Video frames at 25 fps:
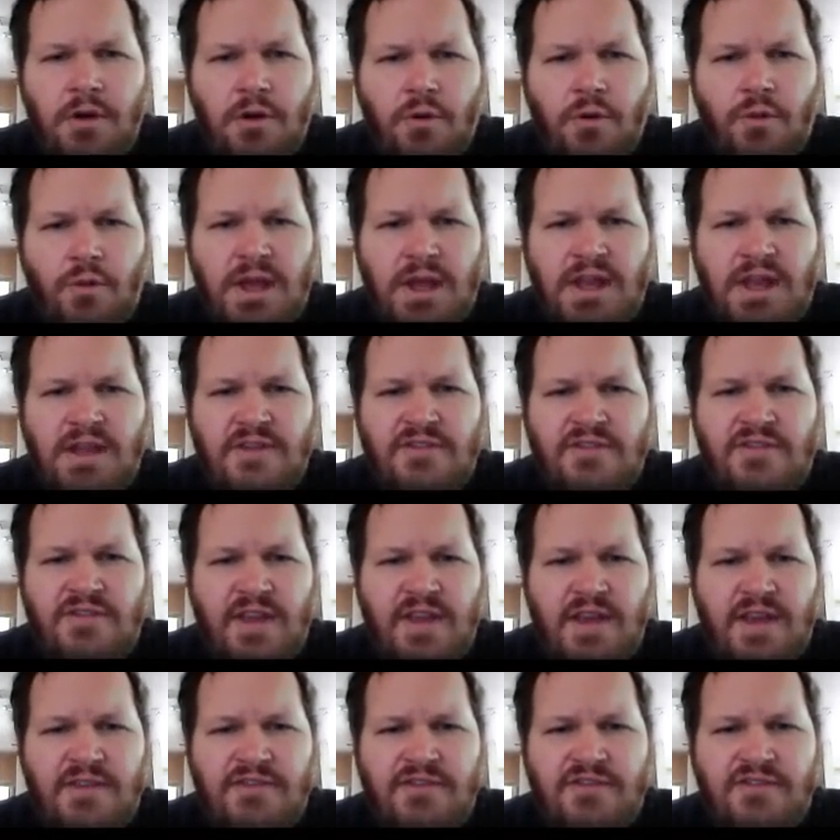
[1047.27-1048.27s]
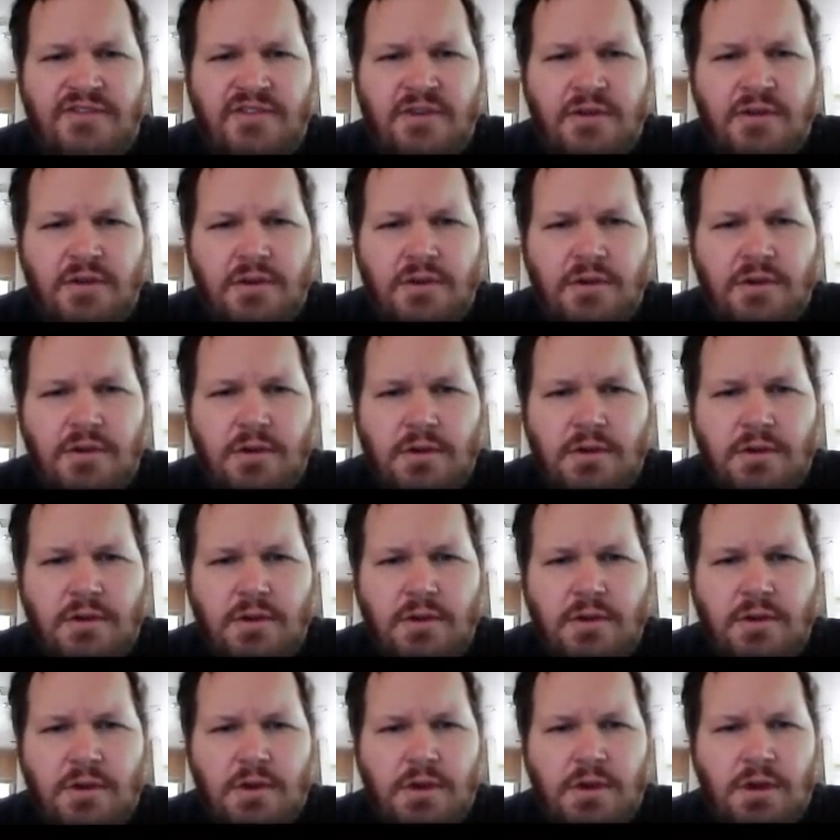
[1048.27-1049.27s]
wait, is this,
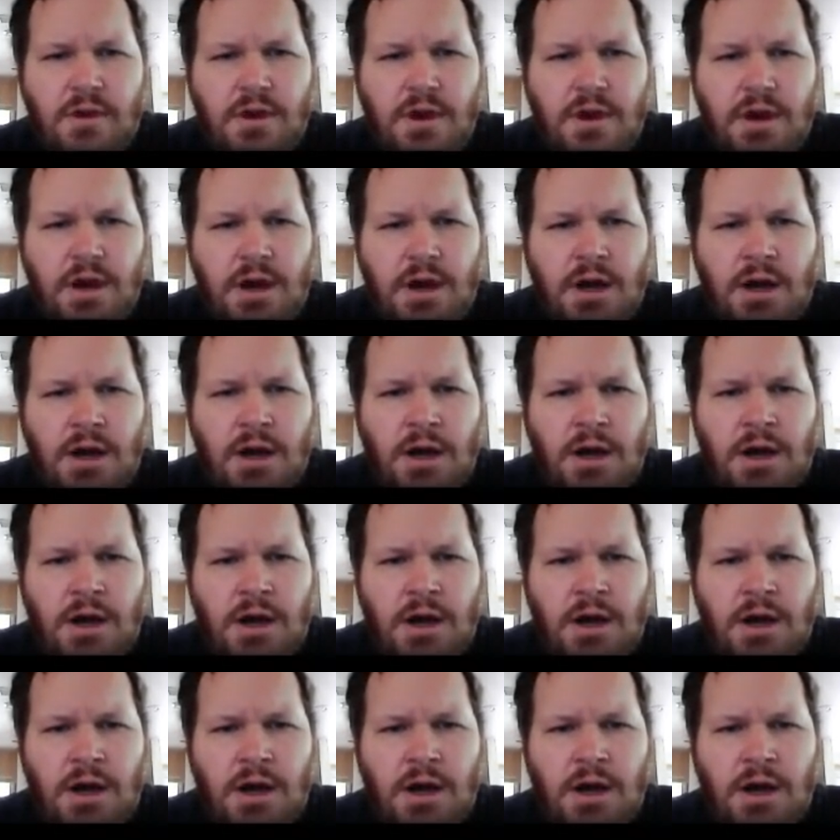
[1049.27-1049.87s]
did